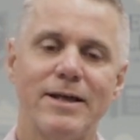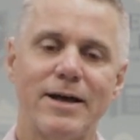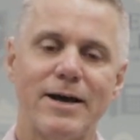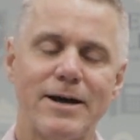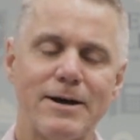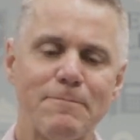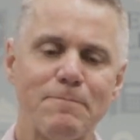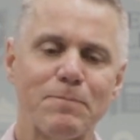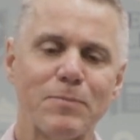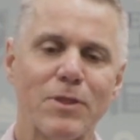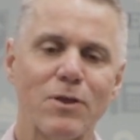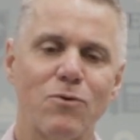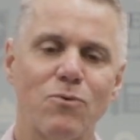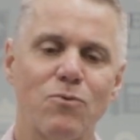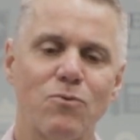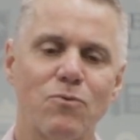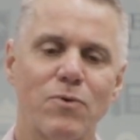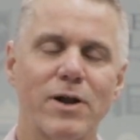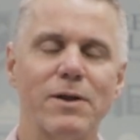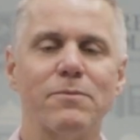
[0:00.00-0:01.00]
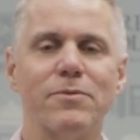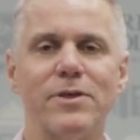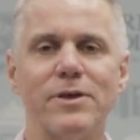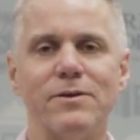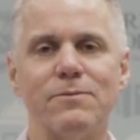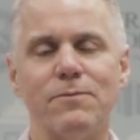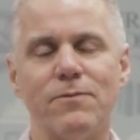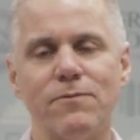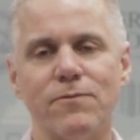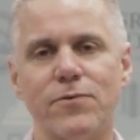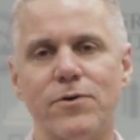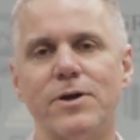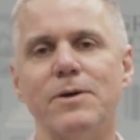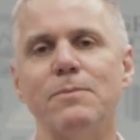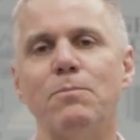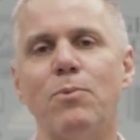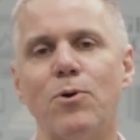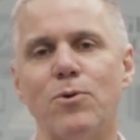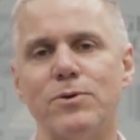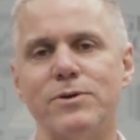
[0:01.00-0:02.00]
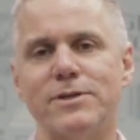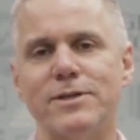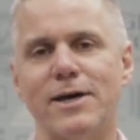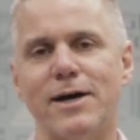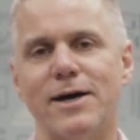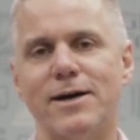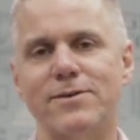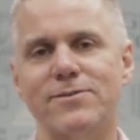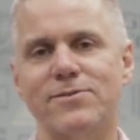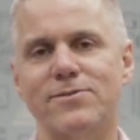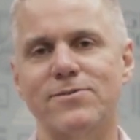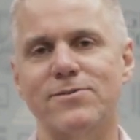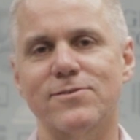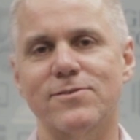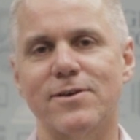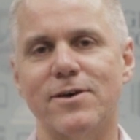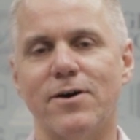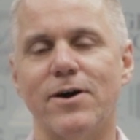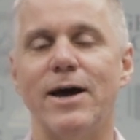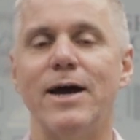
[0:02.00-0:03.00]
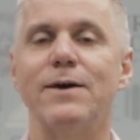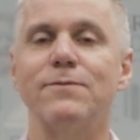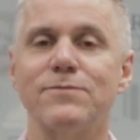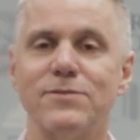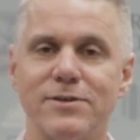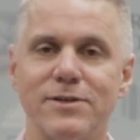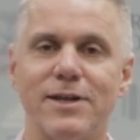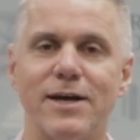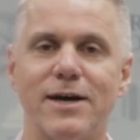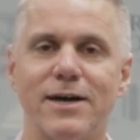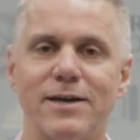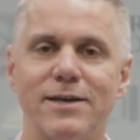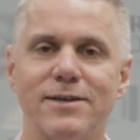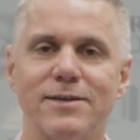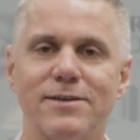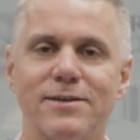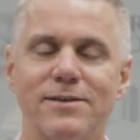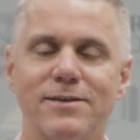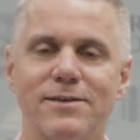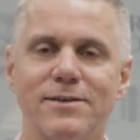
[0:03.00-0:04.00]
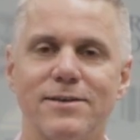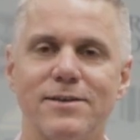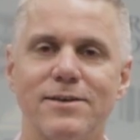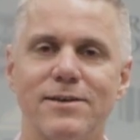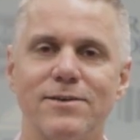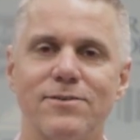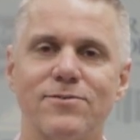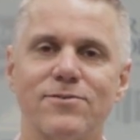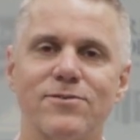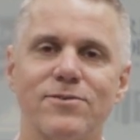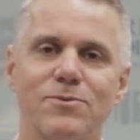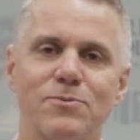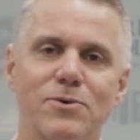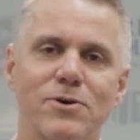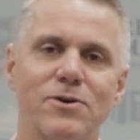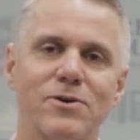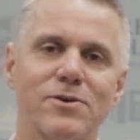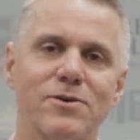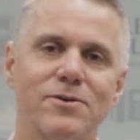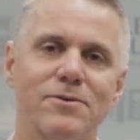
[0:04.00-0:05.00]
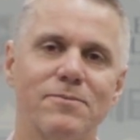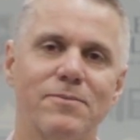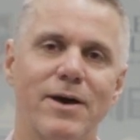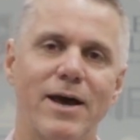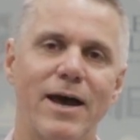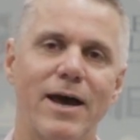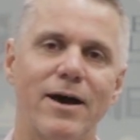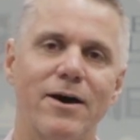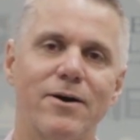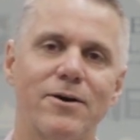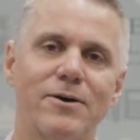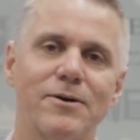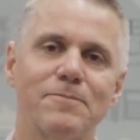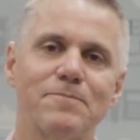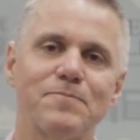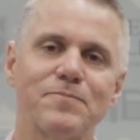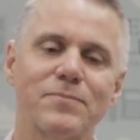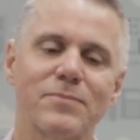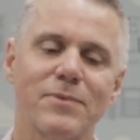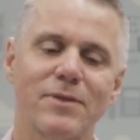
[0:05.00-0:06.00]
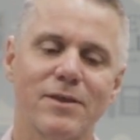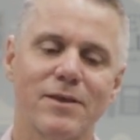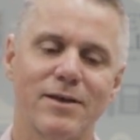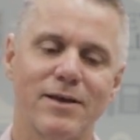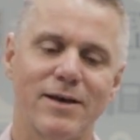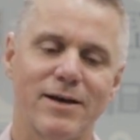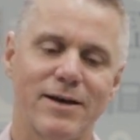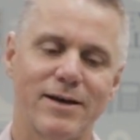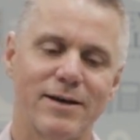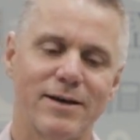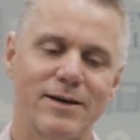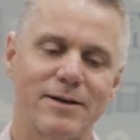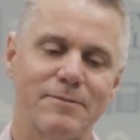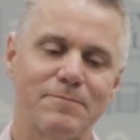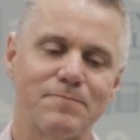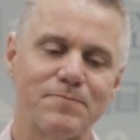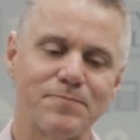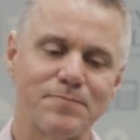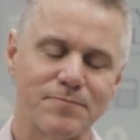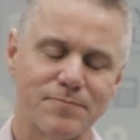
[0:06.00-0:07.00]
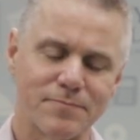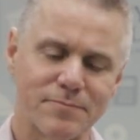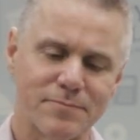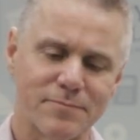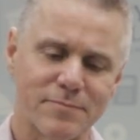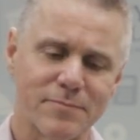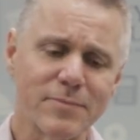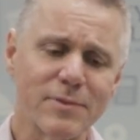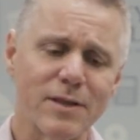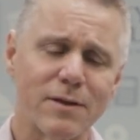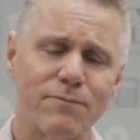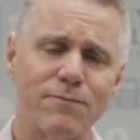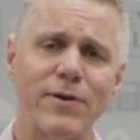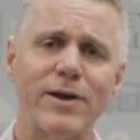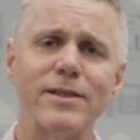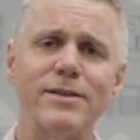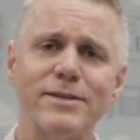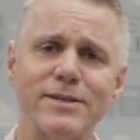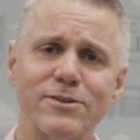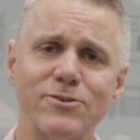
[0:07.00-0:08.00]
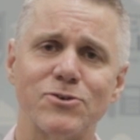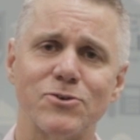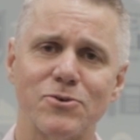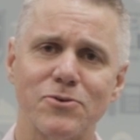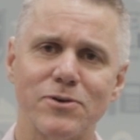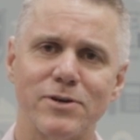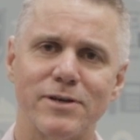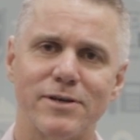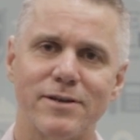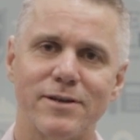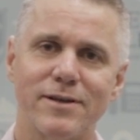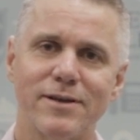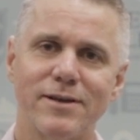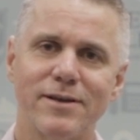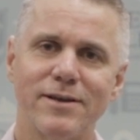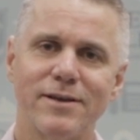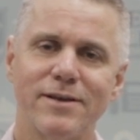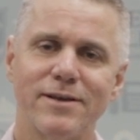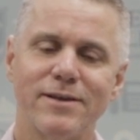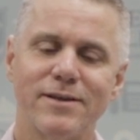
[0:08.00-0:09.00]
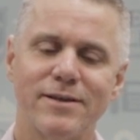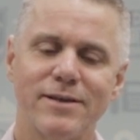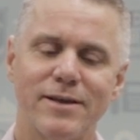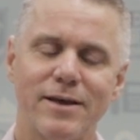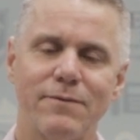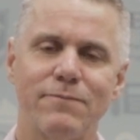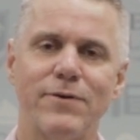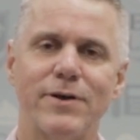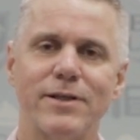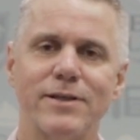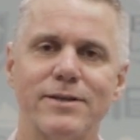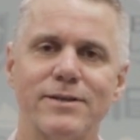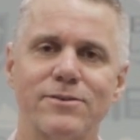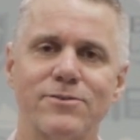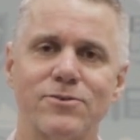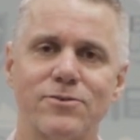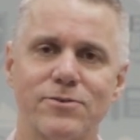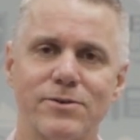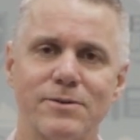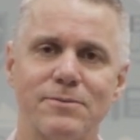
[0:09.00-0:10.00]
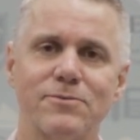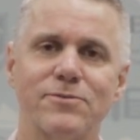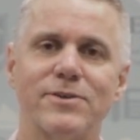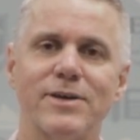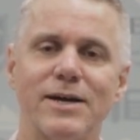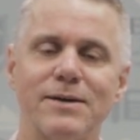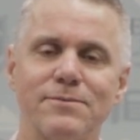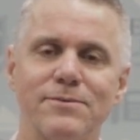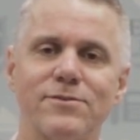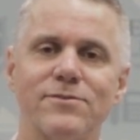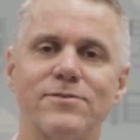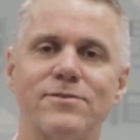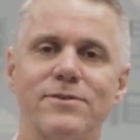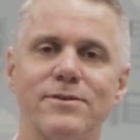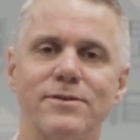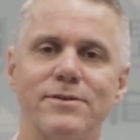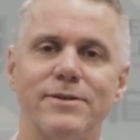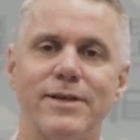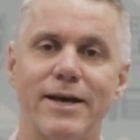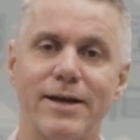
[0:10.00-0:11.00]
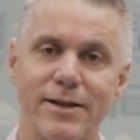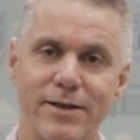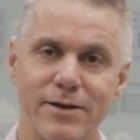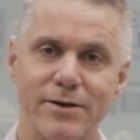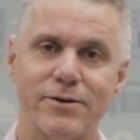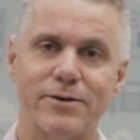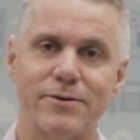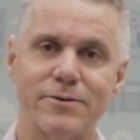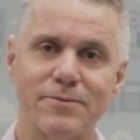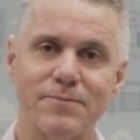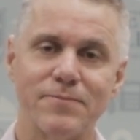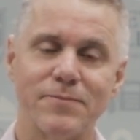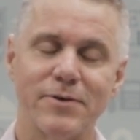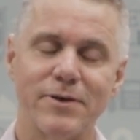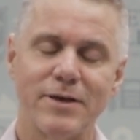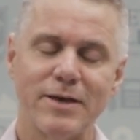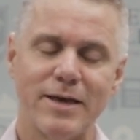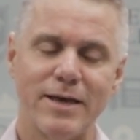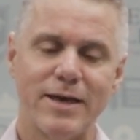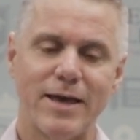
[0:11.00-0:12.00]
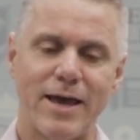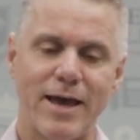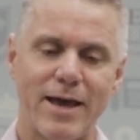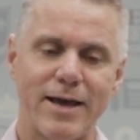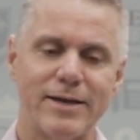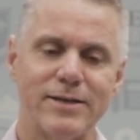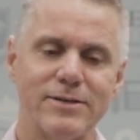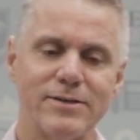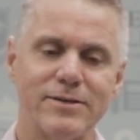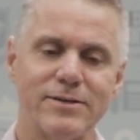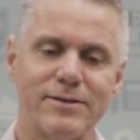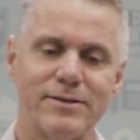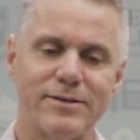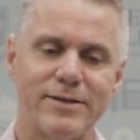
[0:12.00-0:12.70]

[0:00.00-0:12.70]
Um, one of the very important tasks I have today is to welcome our um, valedictorian. A valedictorian's name is Danielle, and